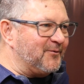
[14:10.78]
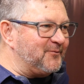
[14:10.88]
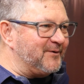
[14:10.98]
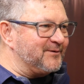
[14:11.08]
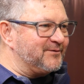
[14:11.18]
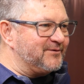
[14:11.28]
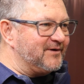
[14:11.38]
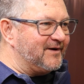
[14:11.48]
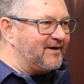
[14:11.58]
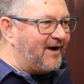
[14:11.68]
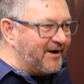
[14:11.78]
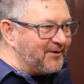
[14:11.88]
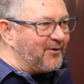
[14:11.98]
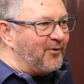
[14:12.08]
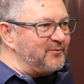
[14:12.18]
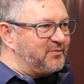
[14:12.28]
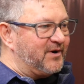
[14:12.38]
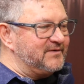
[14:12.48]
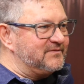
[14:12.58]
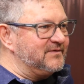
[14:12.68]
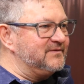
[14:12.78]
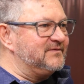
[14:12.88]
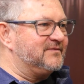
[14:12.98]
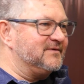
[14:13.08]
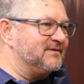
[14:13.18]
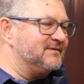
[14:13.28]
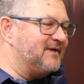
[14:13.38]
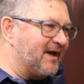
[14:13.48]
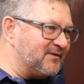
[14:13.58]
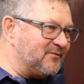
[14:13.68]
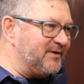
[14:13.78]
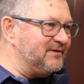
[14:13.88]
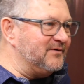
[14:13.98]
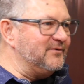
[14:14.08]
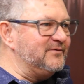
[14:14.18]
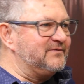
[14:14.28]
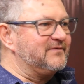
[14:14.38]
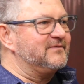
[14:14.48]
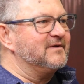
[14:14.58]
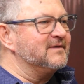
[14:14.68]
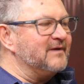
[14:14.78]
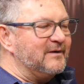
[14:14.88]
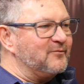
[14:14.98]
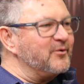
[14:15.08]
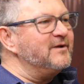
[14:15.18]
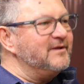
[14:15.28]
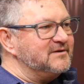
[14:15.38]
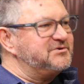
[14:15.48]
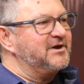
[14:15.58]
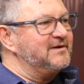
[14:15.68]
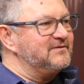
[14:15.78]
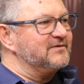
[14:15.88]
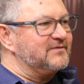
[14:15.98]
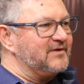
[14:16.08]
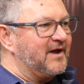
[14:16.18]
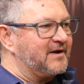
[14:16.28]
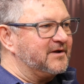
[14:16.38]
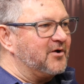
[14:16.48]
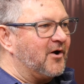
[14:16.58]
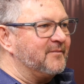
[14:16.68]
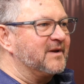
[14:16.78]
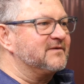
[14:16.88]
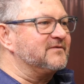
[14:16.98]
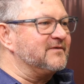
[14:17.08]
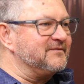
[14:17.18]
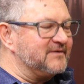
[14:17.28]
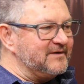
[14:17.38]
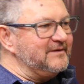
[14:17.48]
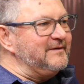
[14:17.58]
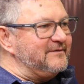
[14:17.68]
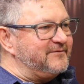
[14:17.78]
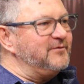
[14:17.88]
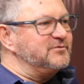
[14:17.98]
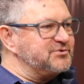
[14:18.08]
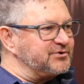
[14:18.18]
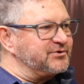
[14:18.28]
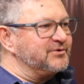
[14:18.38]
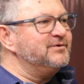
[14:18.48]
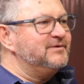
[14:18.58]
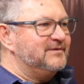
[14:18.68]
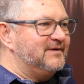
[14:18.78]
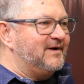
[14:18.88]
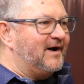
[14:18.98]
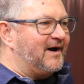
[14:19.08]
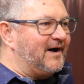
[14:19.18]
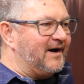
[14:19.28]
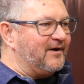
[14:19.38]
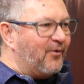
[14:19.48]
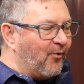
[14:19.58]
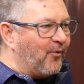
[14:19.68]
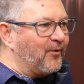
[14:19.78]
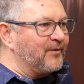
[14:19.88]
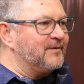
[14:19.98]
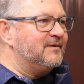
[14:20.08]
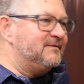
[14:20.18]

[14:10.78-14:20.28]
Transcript: with higher gold prices, the debt reduced, it really changes the economics of future ore